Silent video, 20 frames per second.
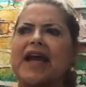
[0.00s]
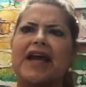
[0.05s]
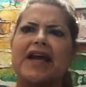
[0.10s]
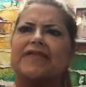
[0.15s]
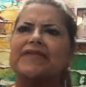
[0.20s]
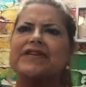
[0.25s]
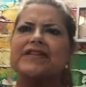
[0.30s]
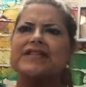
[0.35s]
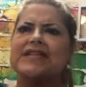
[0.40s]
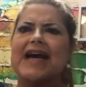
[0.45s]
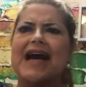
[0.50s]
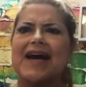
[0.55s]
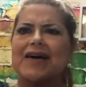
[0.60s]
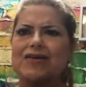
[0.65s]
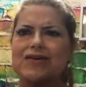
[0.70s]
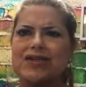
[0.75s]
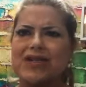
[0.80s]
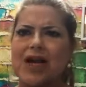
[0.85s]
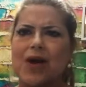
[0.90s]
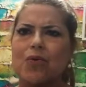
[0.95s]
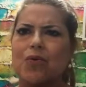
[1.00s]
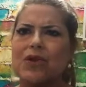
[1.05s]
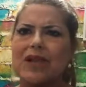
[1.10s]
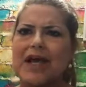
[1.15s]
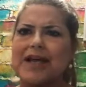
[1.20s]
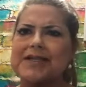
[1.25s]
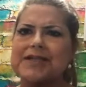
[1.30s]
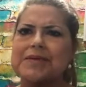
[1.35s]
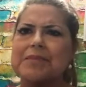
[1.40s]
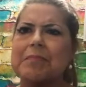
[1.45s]
if it's a house that I would
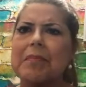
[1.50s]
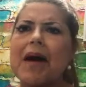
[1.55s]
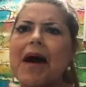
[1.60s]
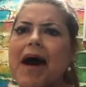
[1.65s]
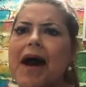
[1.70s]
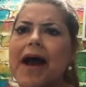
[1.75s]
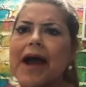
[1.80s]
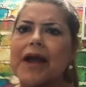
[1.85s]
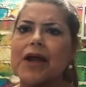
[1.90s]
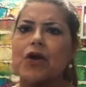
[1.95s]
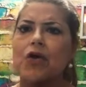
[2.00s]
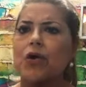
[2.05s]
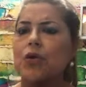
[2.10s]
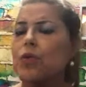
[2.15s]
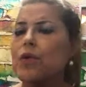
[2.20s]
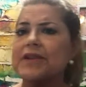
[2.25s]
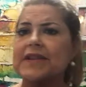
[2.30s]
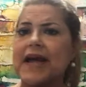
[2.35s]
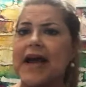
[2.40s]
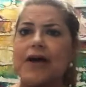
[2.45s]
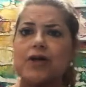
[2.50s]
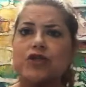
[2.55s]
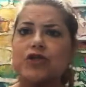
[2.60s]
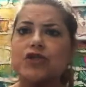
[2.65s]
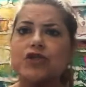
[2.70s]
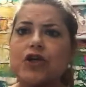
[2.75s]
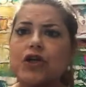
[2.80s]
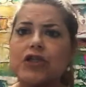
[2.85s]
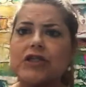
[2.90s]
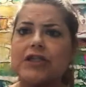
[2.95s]
like to buy or what the house
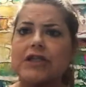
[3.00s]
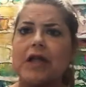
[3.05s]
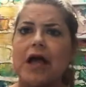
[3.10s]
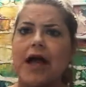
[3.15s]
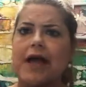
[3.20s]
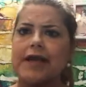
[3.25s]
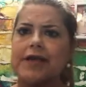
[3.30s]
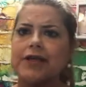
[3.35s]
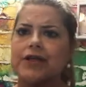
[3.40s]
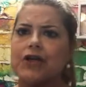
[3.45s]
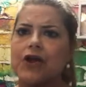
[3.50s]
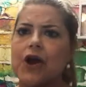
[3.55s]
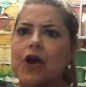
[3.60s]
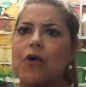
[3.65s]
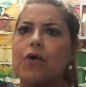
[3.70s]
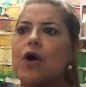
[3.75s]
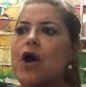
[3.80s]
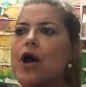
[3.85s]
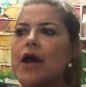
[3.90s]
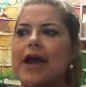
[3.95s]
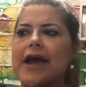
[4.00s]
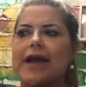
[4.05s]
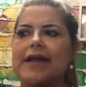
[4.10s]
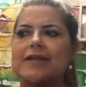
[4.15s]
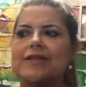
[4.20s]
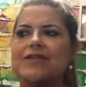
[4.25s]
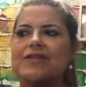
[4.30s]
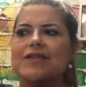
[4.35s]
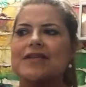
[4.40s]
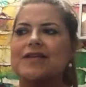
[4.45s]
looks like.
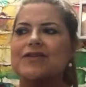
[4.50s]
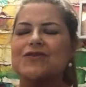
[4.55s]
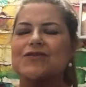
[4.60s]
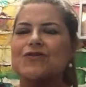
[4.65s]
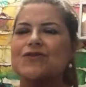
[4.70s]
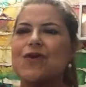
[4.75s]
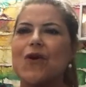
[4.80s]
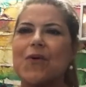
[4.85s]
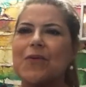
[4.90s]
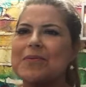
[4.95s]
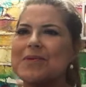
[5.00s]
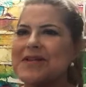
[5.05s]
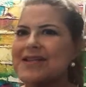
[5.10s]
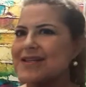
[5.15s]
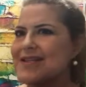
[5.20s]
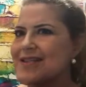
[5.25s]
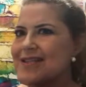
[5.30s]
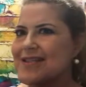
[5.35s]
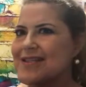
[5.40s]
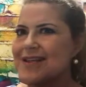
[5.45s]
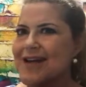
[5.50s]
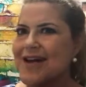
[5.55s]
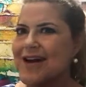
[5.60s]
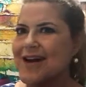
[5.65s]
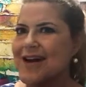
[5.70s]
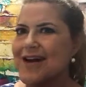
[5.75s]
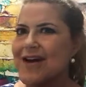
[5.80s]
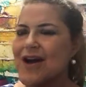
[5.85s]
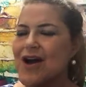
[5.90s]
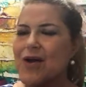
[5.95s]
It's nobody's
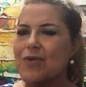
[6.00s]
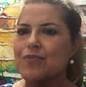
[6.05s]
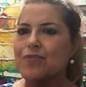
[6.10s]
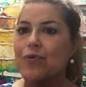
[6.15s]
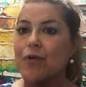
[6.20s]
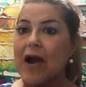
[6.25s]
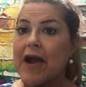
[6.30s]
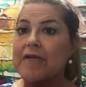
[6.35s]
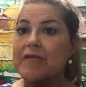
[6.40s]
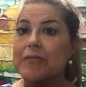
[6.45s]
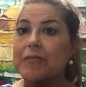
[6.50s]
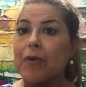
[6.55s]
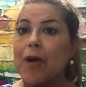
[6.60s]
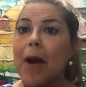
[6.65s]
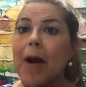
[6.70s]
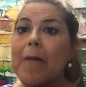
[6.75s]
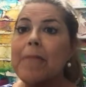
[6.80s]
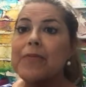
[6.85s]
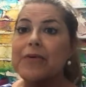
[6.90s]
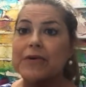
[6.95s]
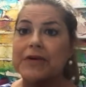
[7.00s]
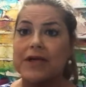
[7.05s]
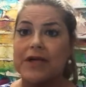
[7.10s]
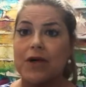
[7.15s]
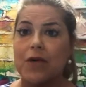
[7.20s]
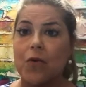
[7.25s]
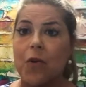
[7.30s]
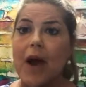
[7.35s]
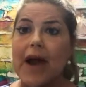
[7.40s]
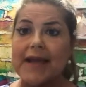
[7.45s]
private property
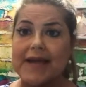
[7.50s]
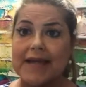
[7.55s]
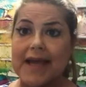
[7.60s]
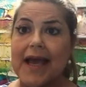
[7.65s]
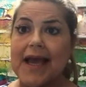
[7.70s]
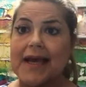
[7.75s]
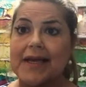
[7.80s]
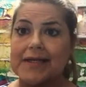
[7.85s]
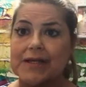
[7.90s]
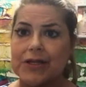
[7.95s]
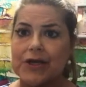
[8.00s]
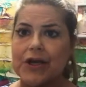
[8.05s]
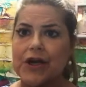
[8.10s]
quite yet.